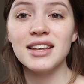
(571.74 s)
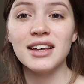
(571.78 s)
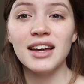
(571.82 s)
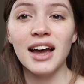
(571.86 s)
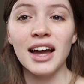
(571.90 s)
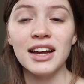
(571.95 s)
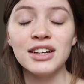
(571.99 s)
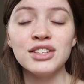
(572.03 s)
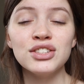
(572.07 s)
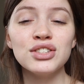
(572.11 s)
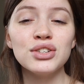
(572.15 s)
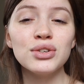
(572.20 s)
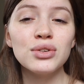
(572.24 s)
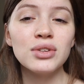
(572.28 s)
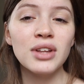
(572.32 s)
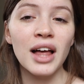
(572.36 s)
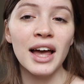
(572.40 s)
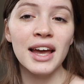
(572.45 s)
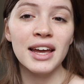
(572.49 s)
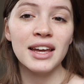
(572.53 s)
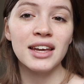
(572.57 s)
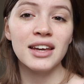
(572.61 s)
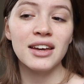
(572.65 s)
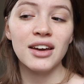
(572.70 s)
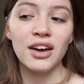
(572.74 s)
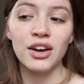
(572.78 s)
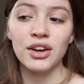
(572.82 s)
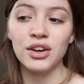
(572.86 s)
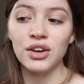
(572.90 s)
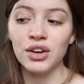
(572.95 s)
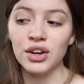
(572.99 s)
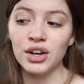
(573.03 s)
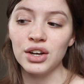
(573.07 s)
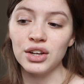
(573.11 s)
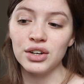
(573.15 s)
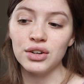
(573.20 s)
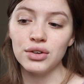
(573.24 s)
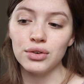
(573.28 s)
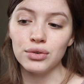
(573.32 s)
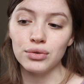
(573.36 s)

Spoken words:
I do like a good